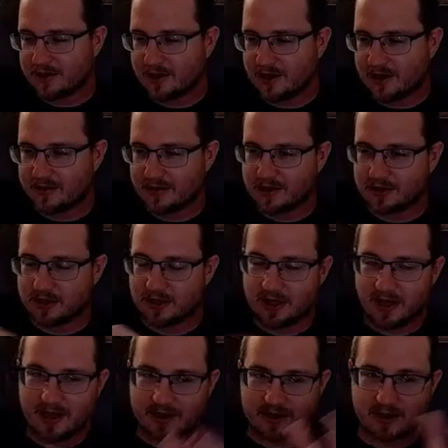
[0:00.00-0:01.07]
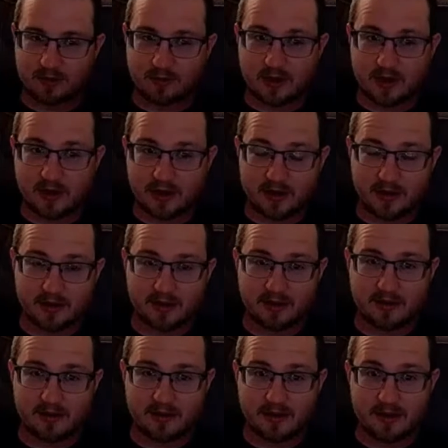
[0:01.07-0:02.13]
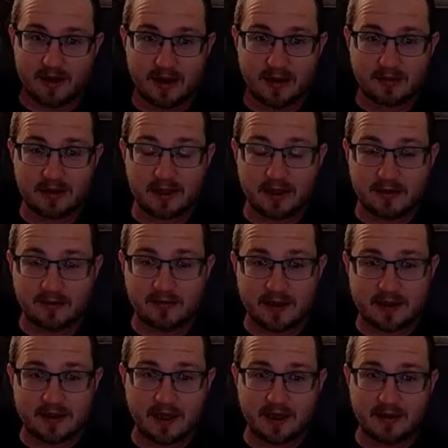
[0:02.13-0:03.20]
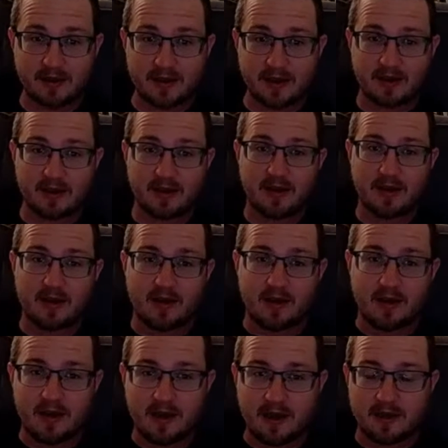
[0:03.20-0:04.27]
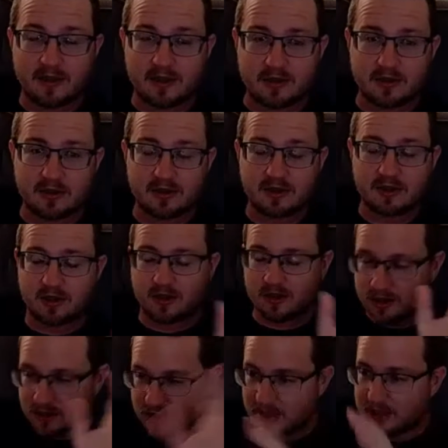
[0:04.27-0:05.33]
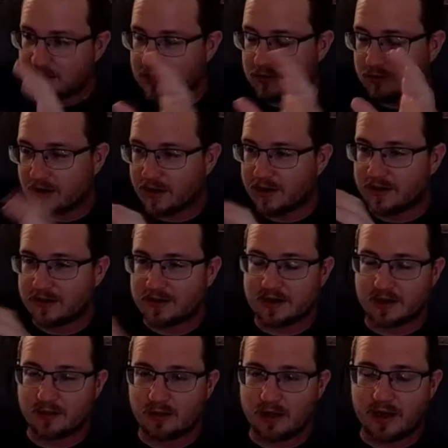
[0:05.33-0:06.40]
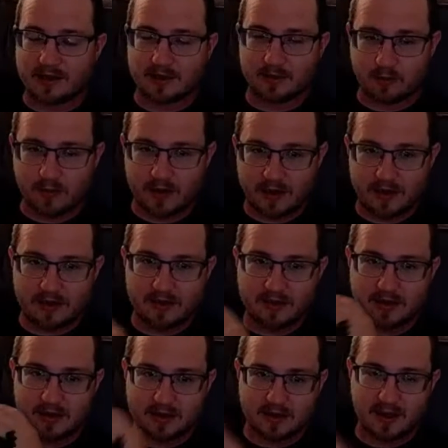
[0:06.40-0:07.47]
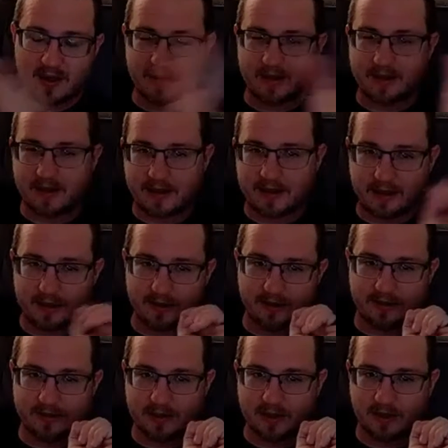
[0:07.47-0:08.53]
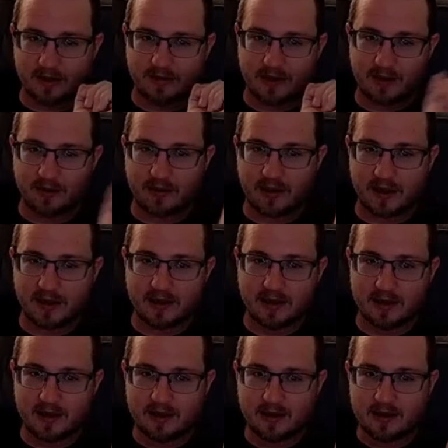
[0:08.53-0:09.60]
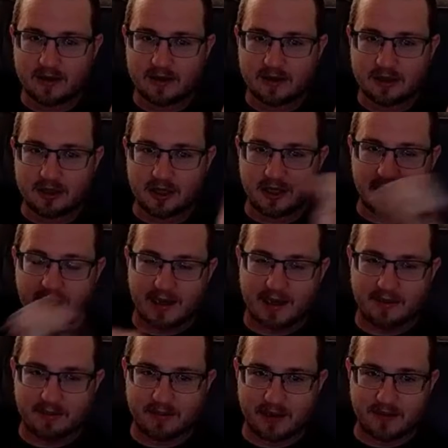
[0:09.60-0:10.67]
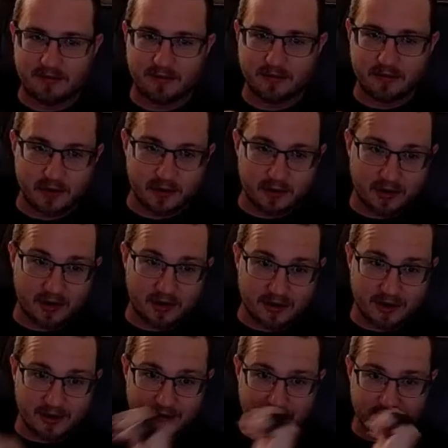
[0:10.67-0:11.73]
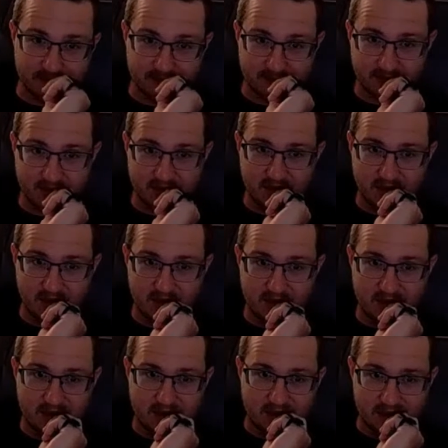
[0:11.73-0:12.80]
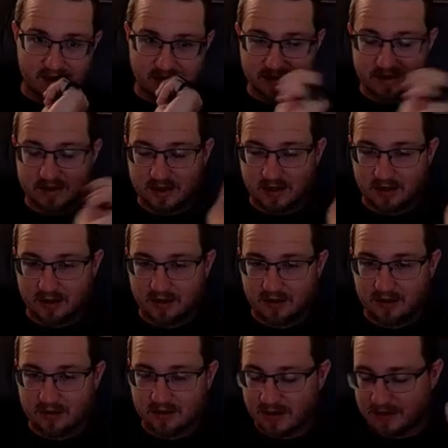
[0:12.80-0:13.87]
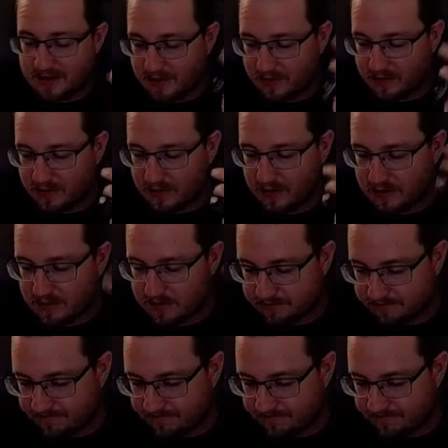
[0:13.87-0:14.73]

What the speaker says: there because she didn't actually want him to confess anything. She just wanted someone as a witness to say that he killed himself. That way, she can't get blamed for murder again. So, and that's how it begins.